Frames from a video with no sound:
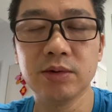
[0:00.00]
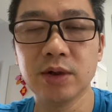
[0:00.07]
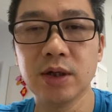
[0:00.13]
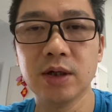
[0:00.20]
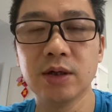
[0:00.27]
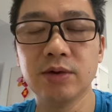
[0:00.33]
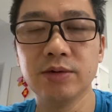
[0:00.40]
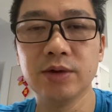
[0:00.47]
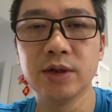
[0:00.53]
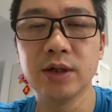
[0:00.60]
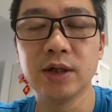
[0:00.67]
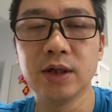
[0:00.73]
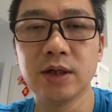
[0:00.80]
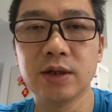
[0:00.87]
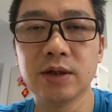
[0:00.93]
uh, on the,
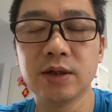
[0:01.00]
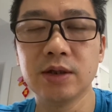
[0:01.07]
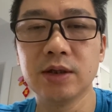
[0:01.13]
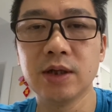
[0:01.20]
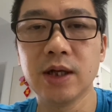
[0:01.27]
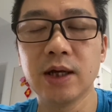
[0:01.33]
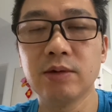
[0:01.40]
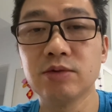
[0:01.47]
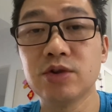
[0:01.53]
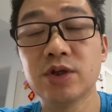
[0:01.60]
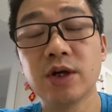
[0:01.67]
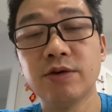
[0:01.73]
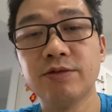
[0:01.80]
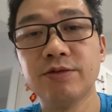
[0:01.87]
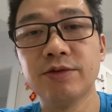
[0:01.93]
uh, the, the lounge
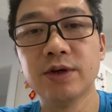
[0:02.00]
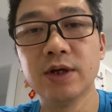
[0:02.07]
shelf.